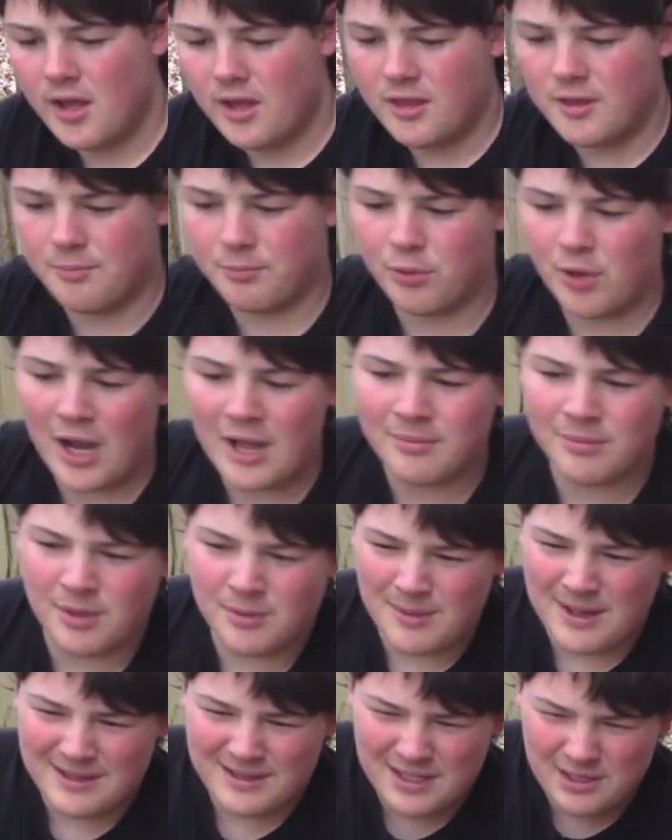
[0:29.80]
The
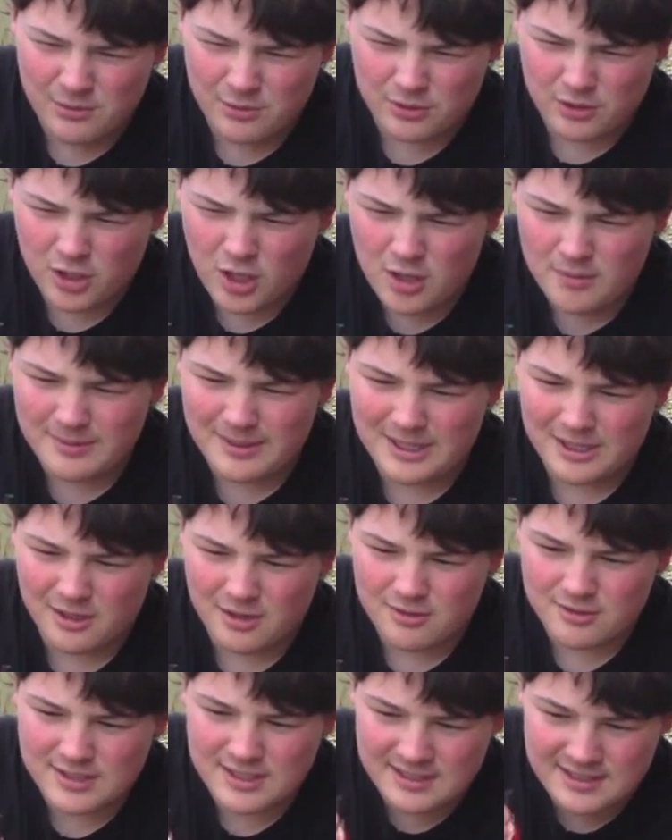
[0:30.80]
problem, I think, with carbon
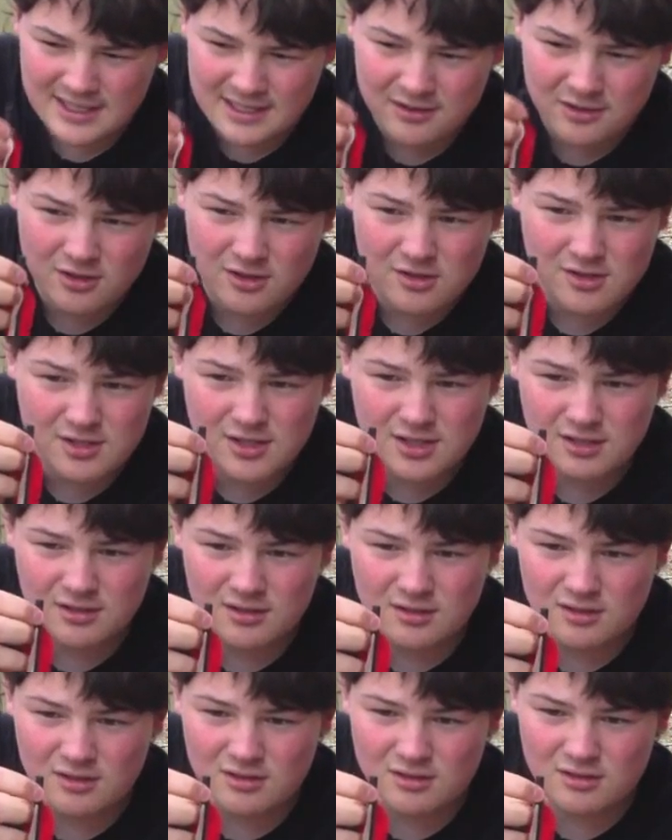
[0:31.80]
arrows is that there's
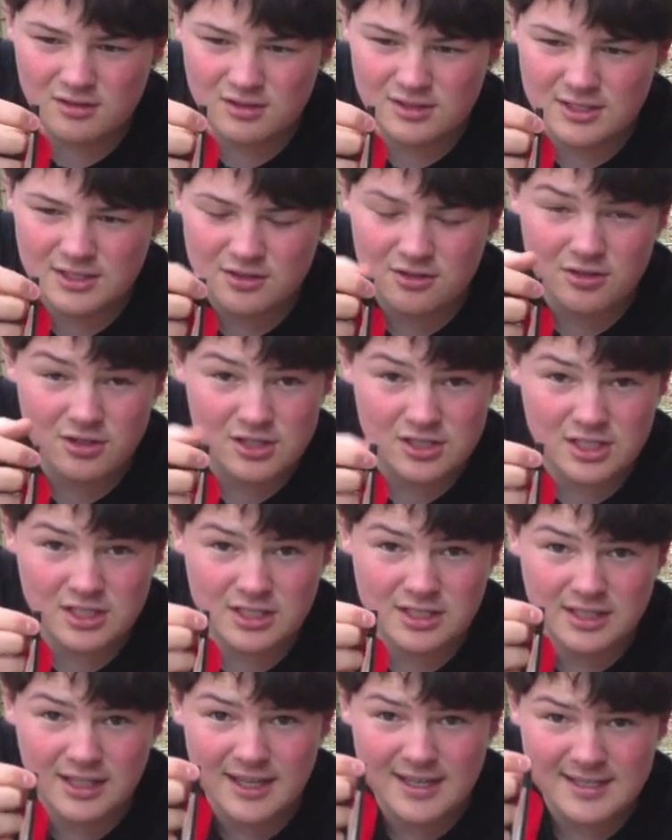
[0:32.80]
a
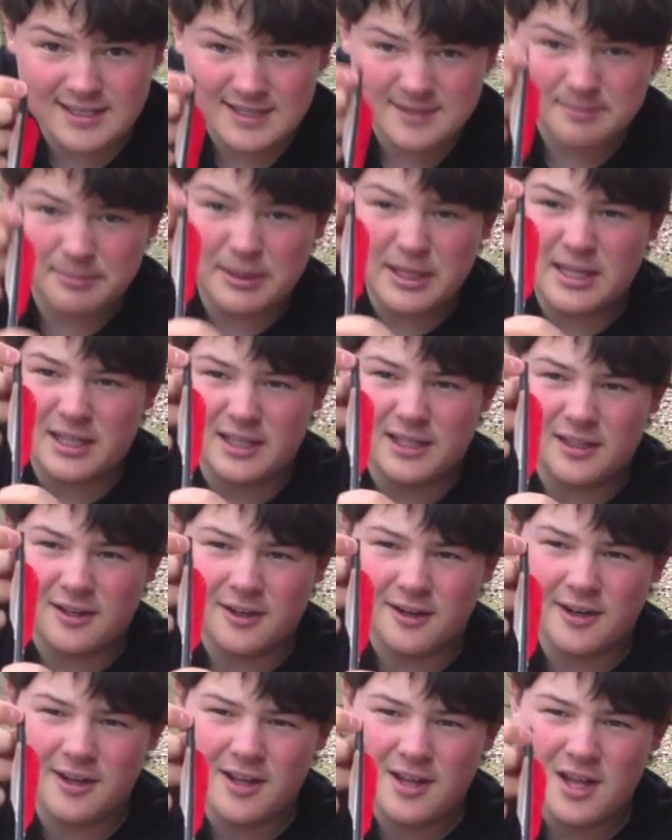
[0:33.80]
slight split
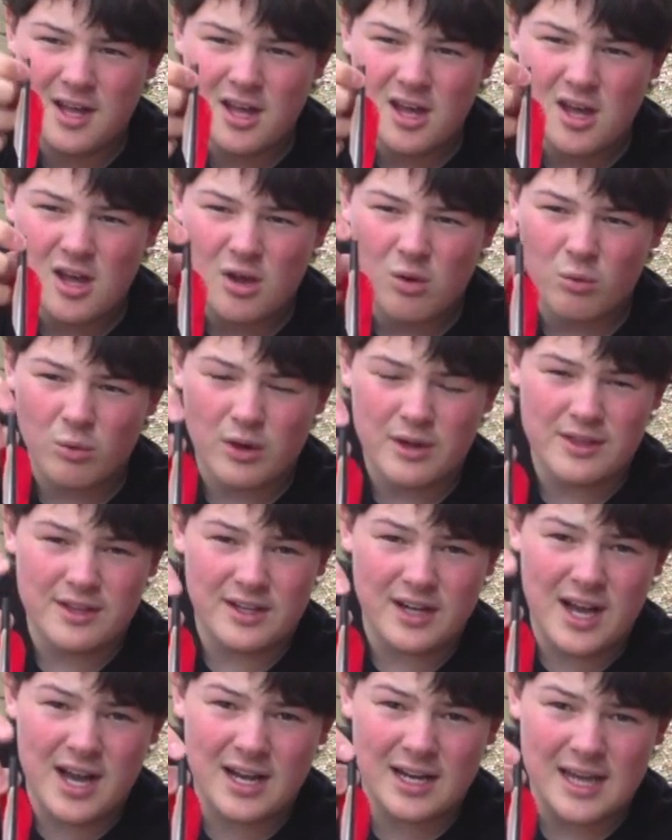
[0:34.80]
here where when the
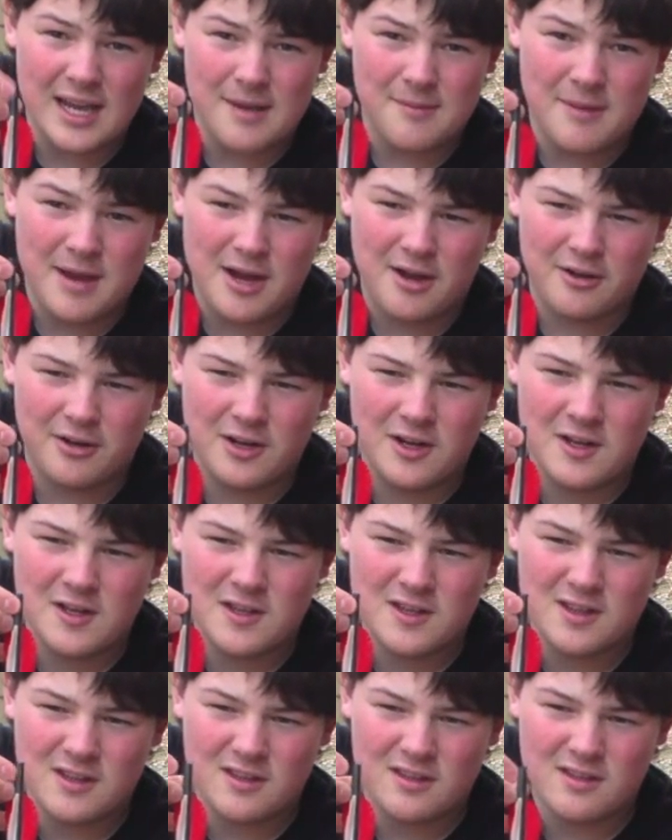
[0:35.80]
nock came out,
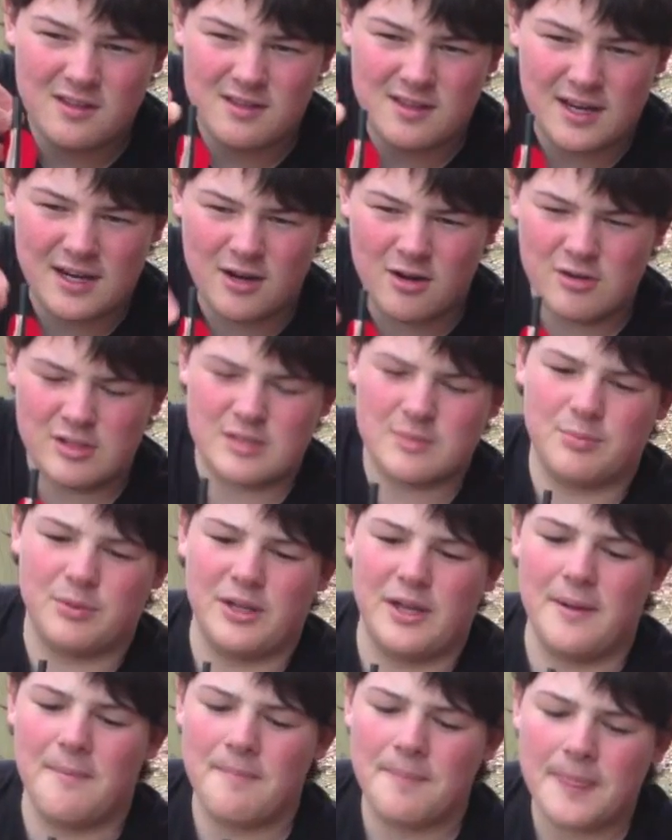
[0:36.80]
the arrow
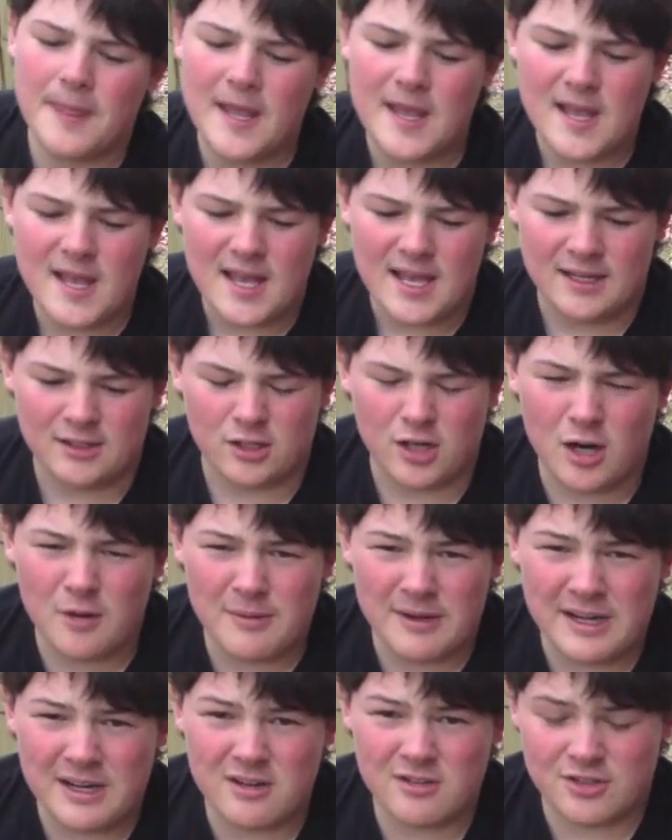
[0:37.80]
split. And
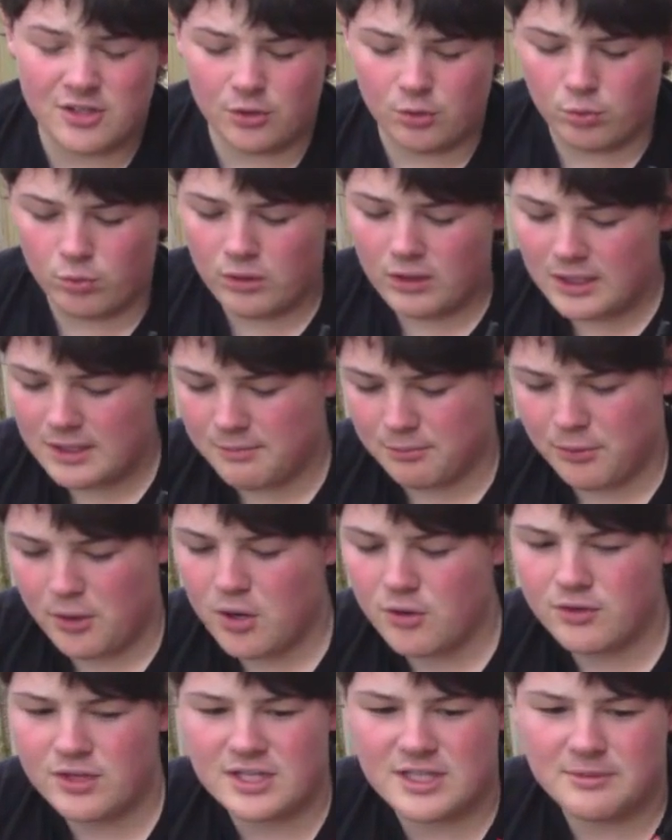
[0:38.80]
carbon arrows are really
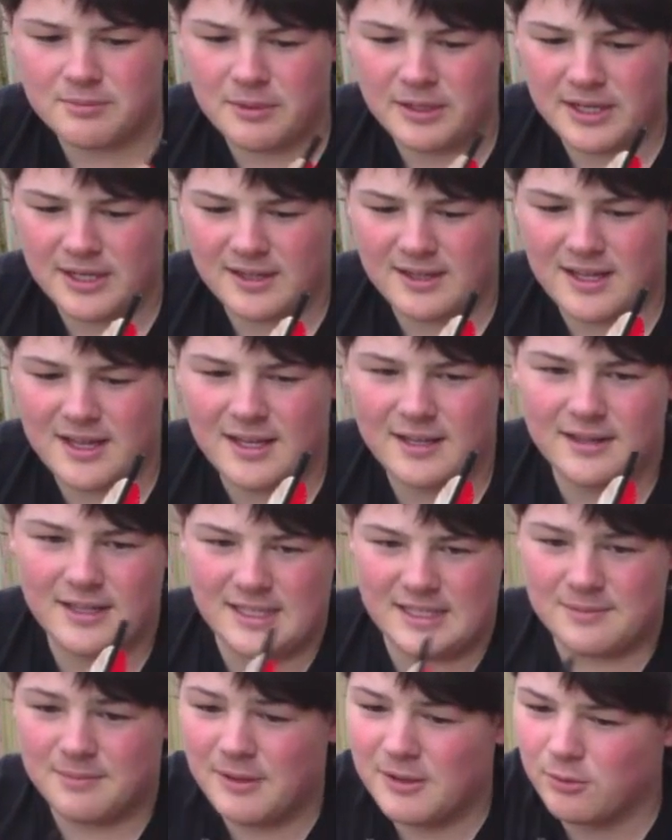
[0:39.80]
prone to splitting. They
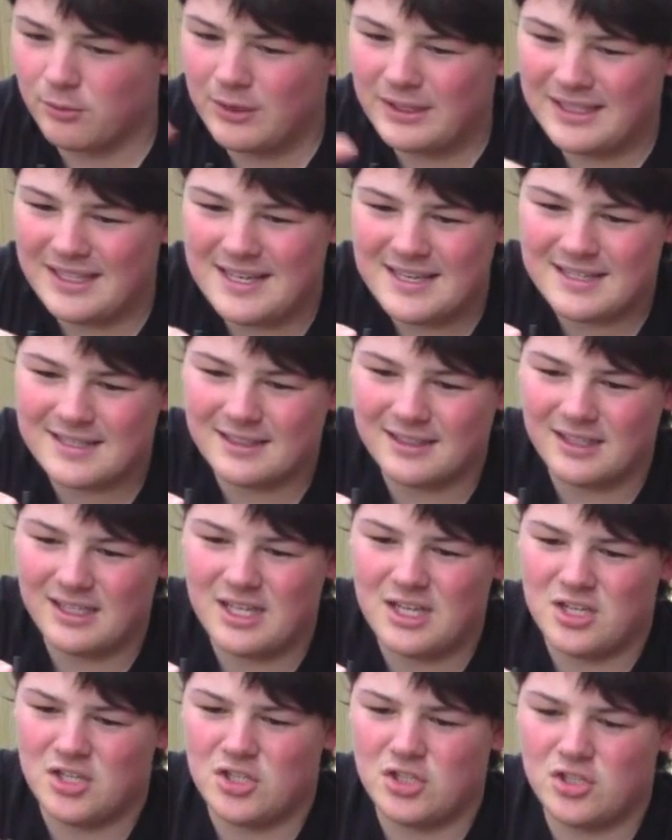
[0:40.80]
split really
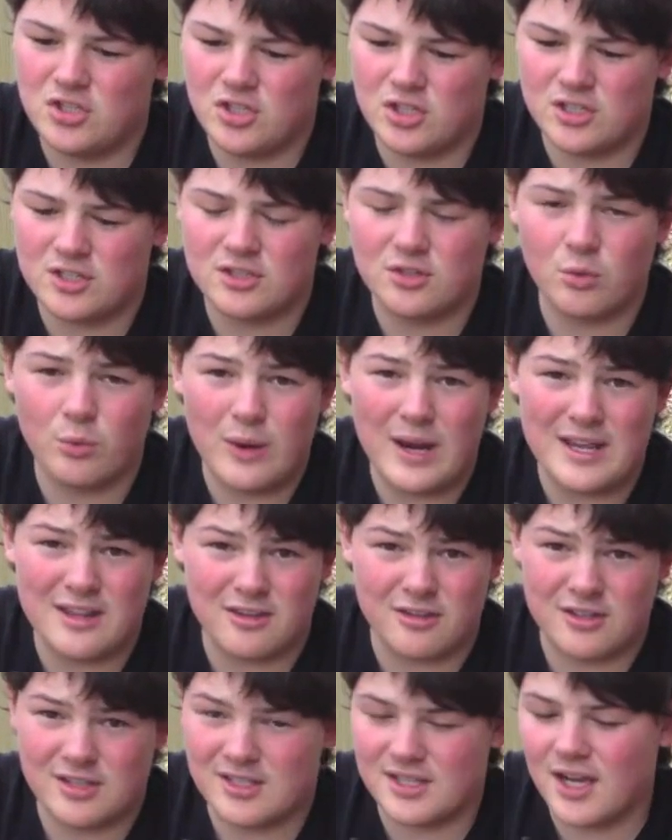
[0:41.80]
easily just the way
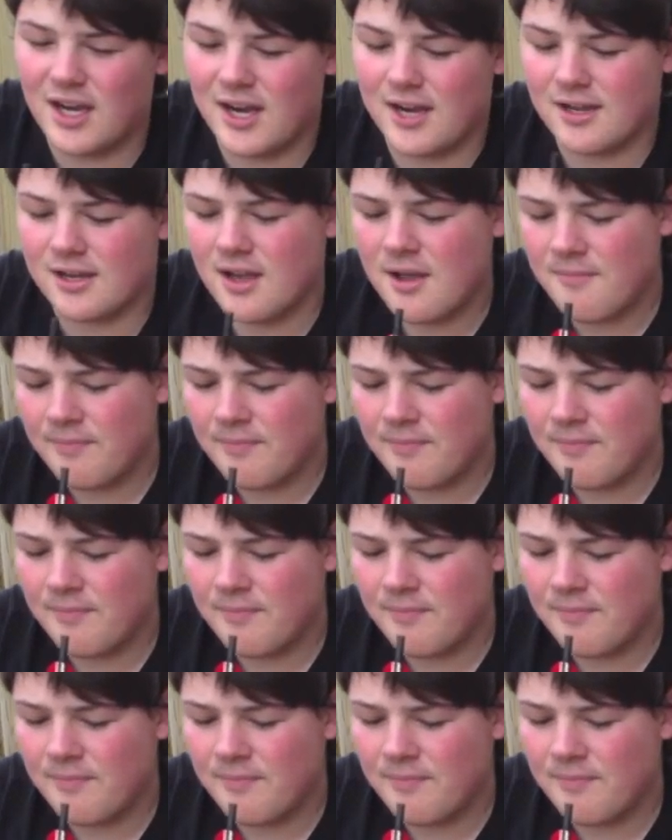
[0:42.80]
they're designed.